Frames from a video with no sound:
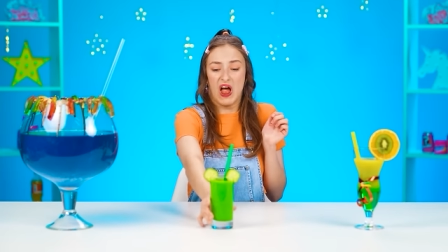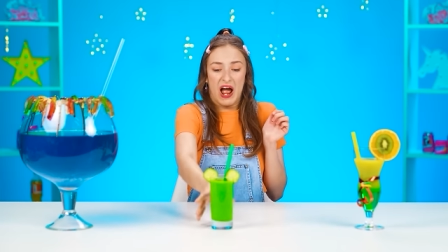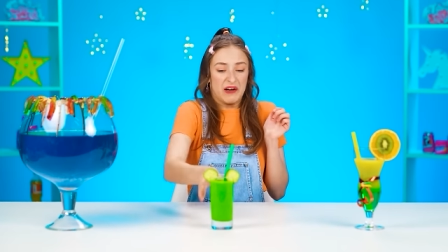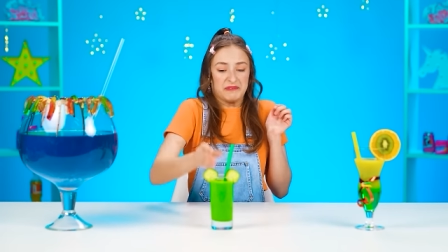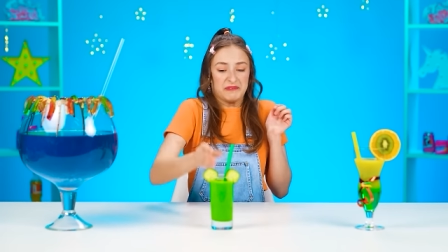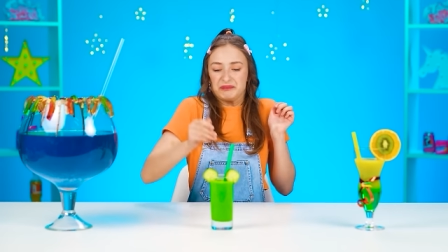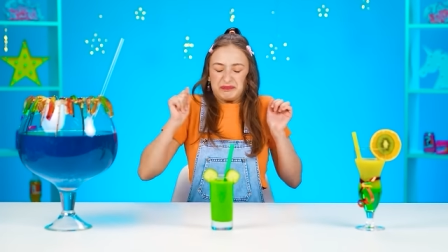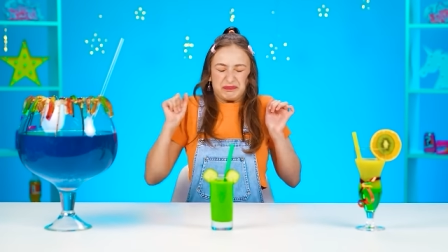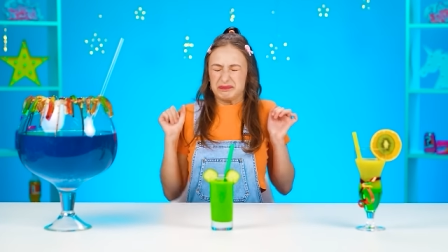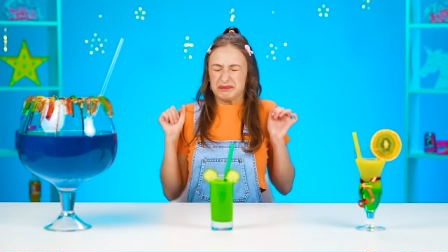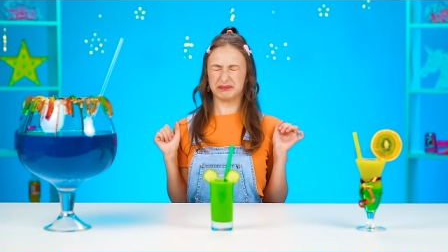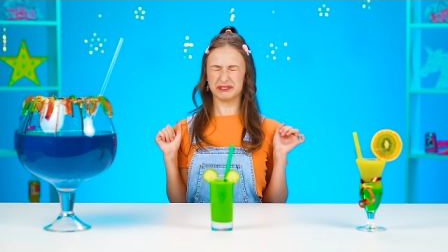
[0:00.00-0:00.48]
How
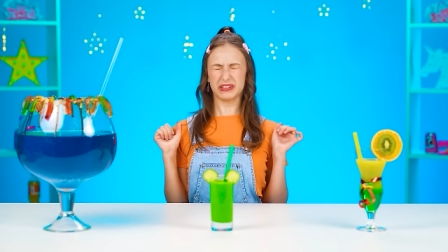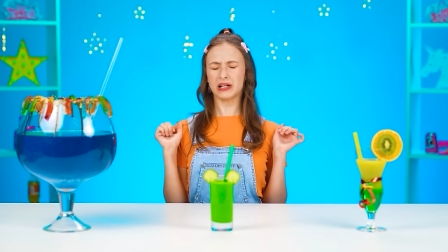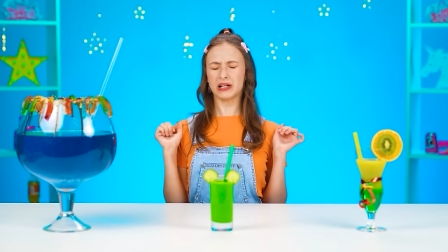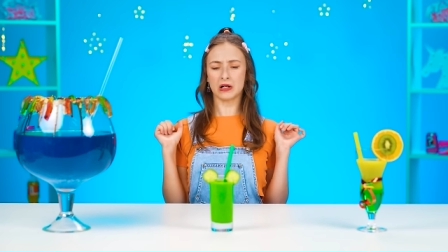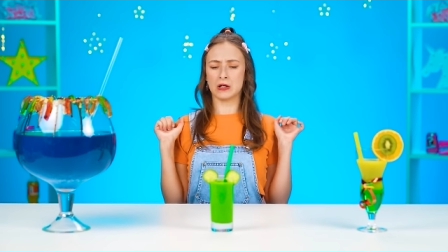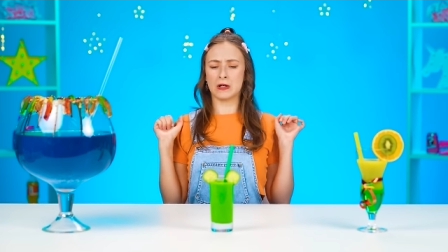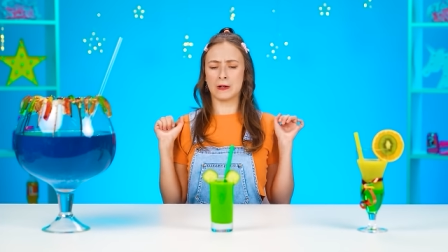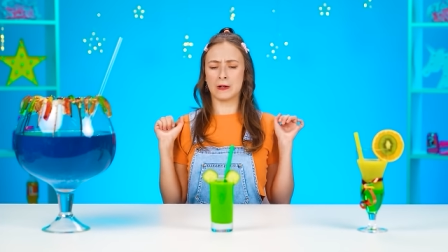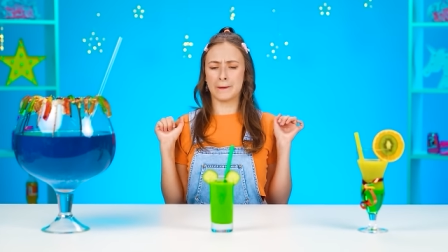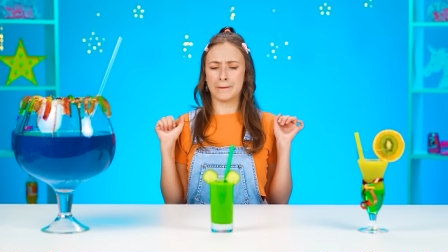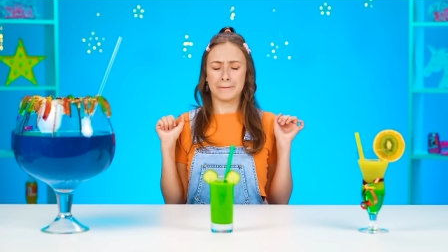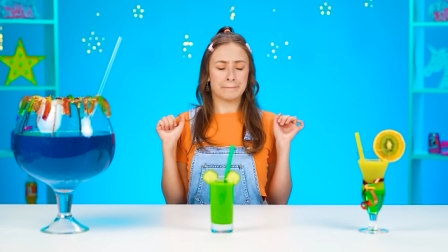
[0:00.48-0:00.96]

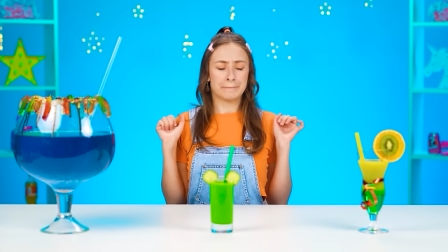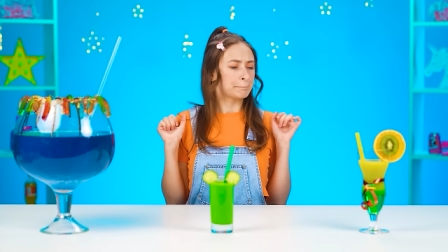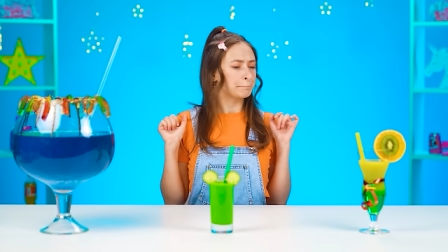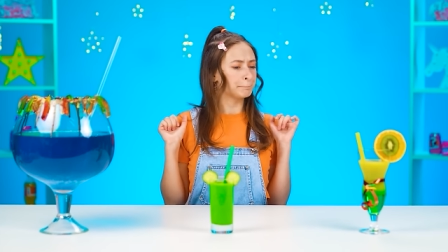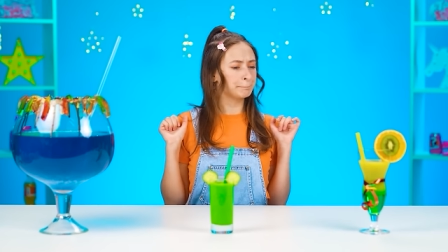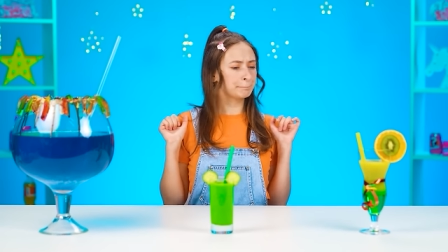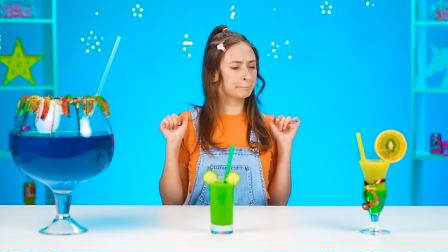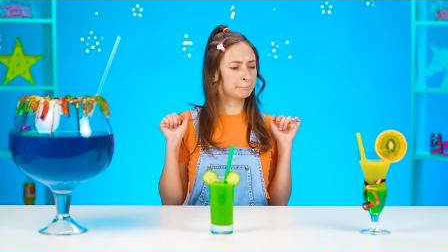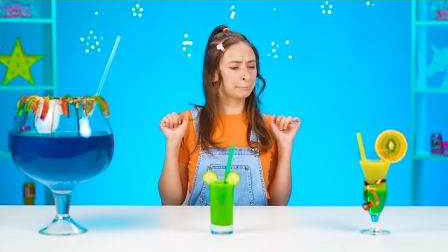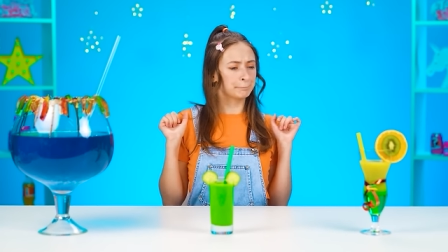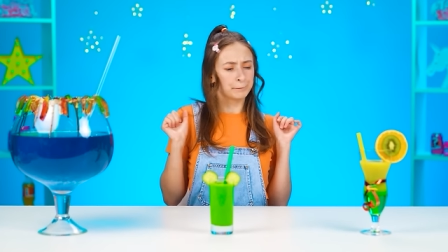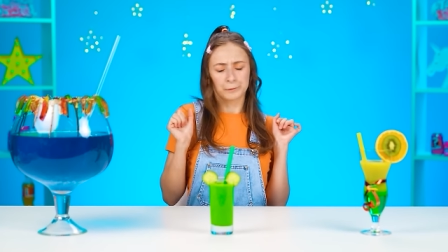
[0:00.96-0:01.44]

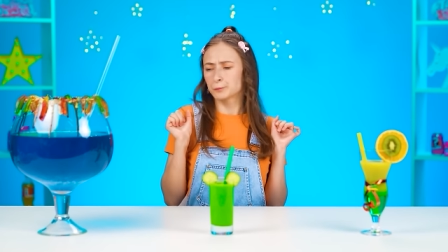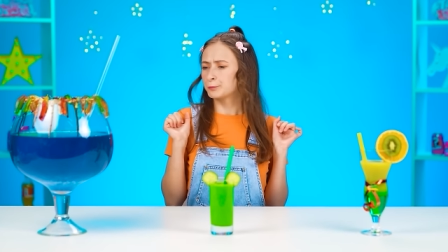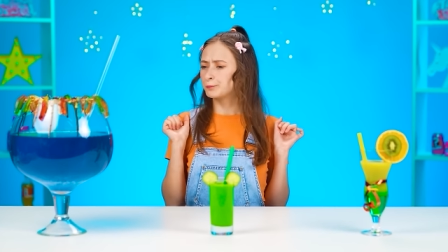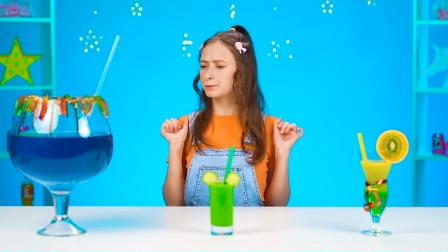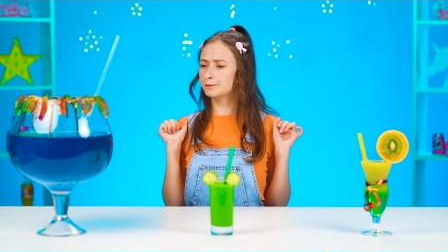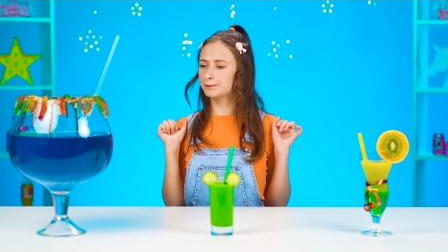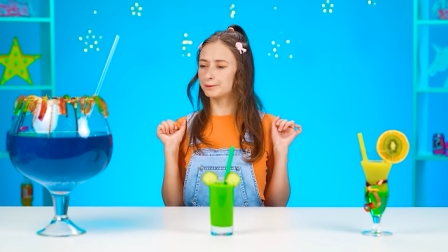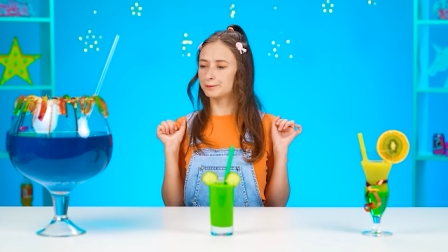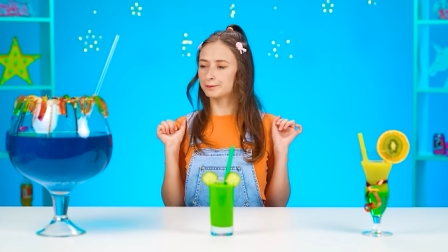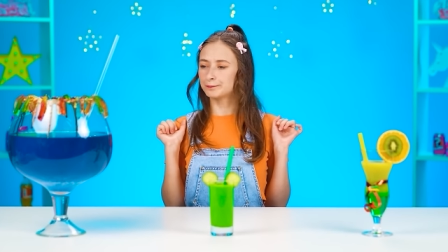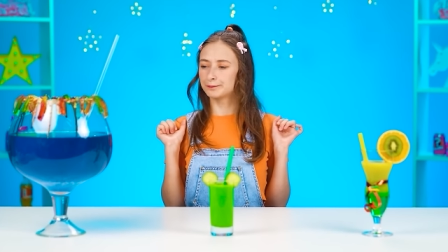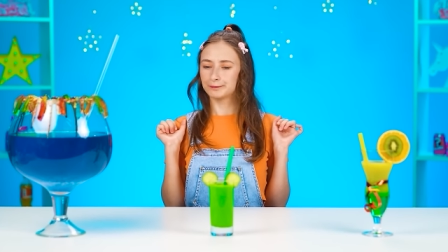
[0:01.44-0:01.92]
disgusting! I
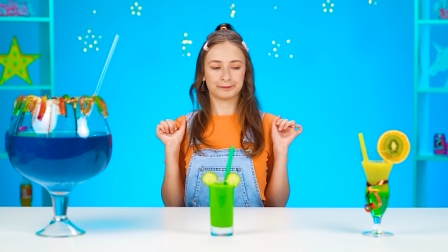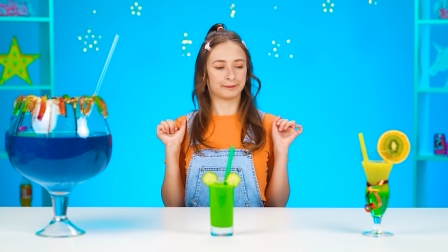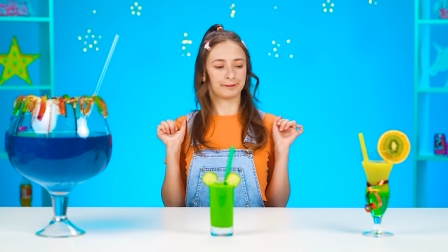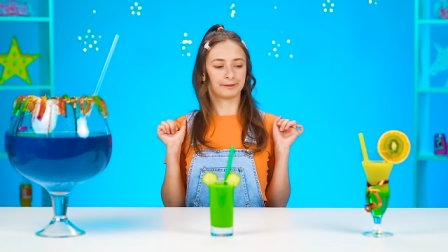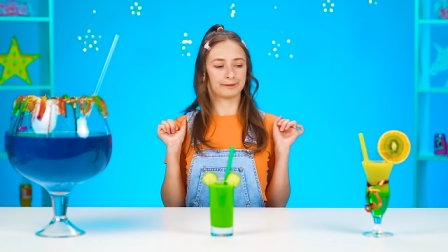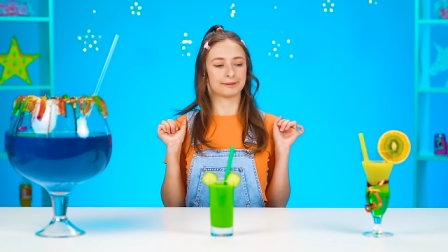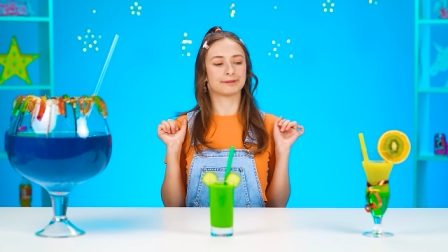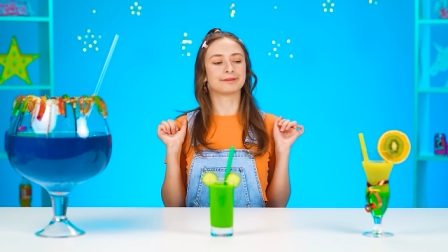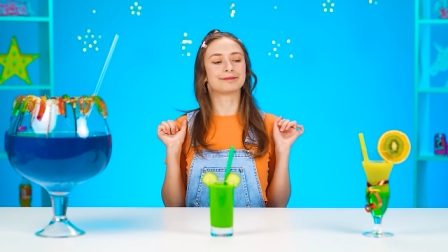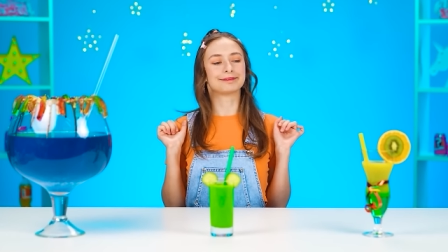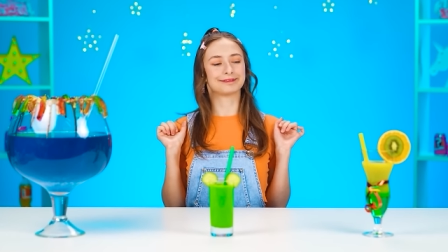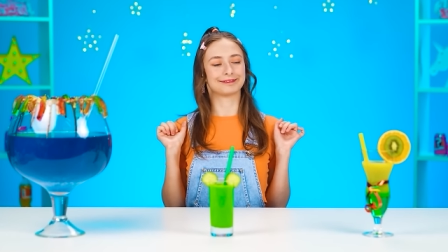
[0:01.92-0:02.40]
don't
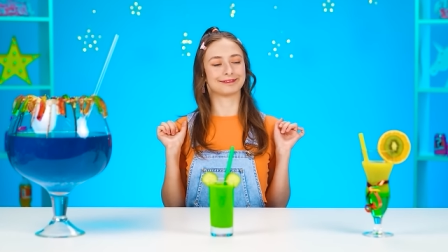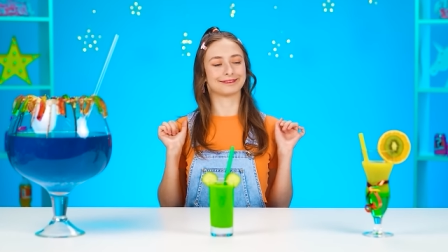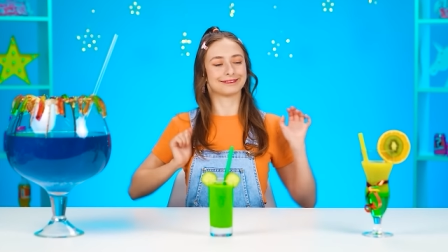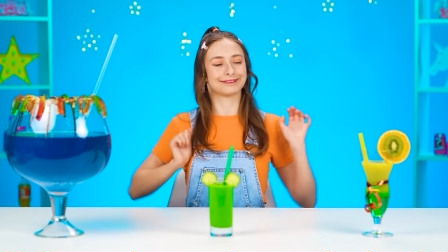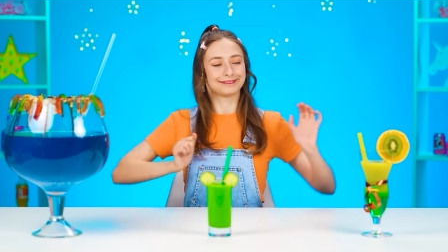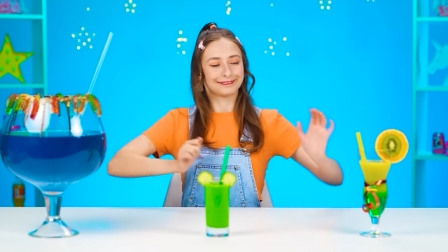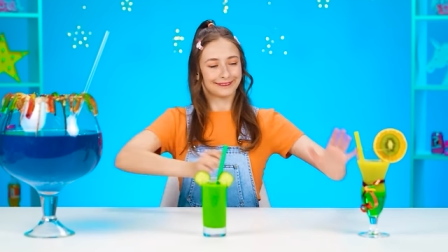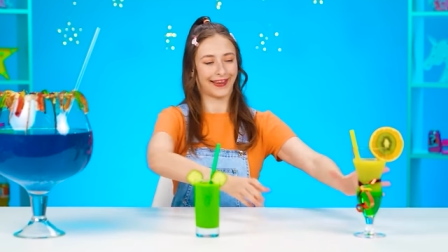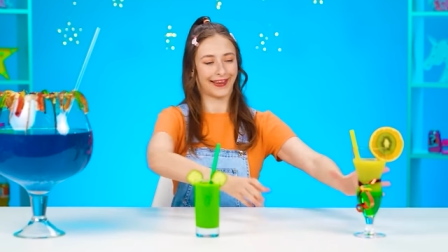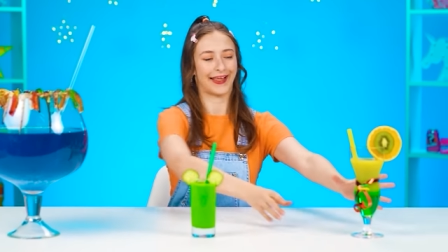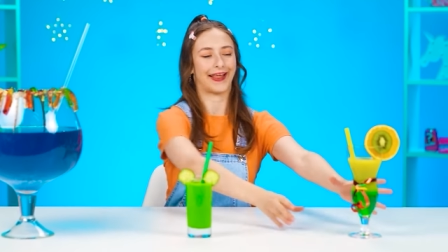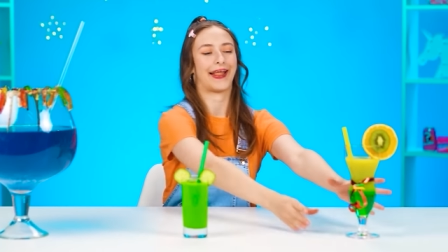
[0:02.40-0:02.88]
want
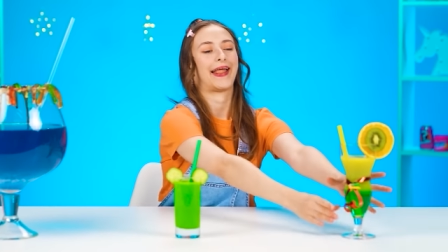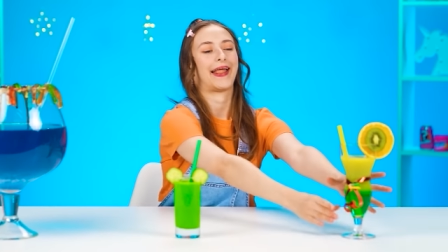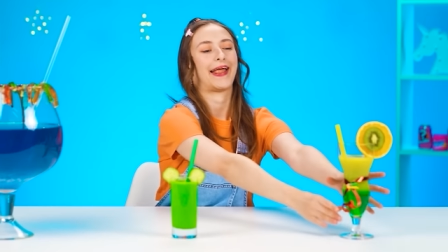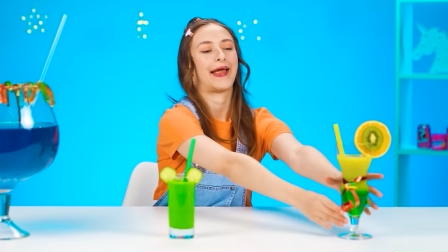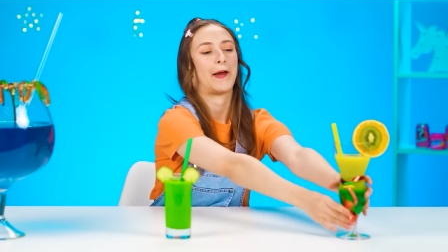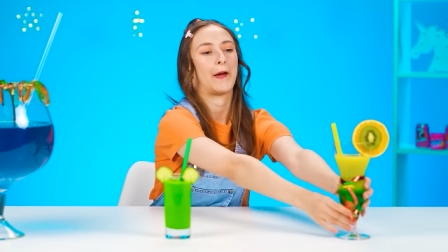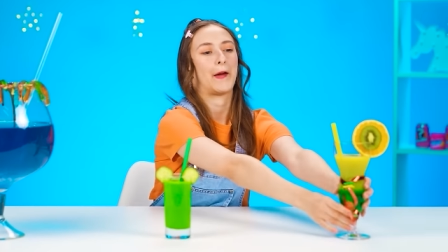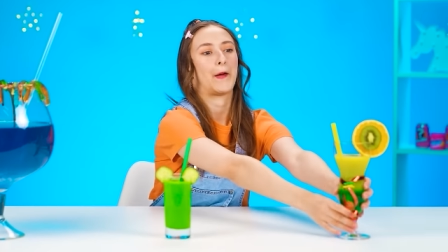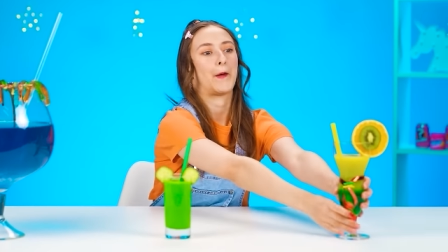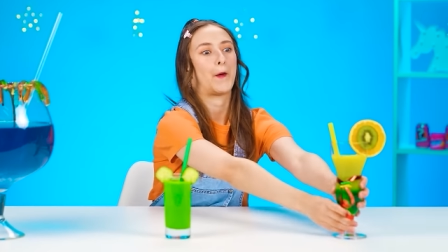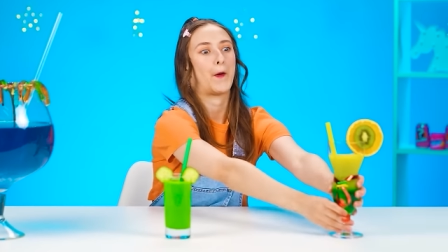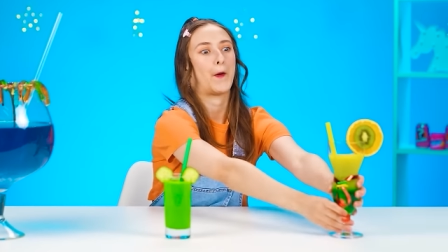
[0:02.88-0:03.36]
that.
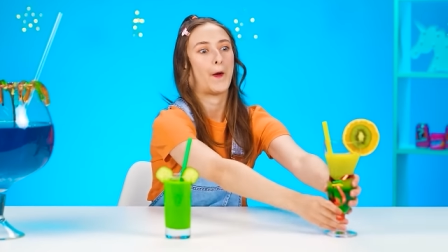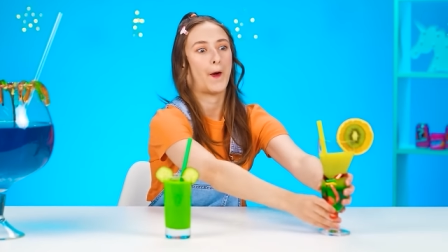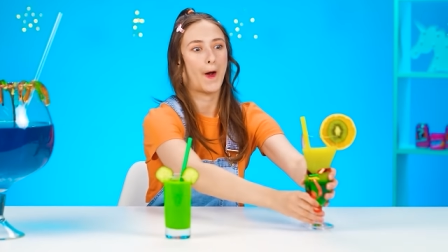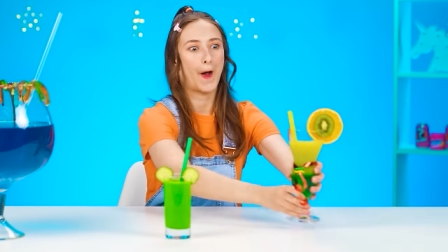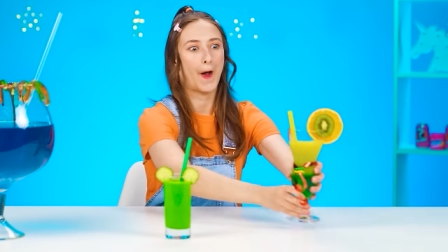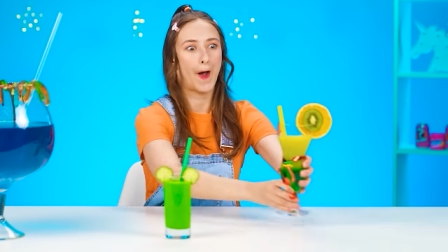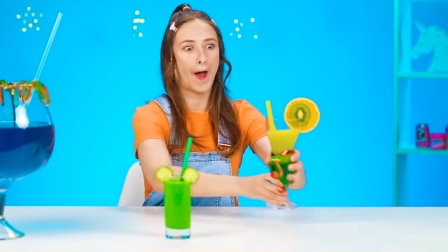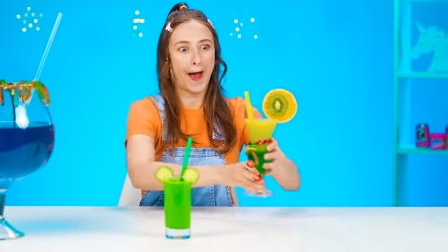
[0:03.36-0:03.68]
Hmm,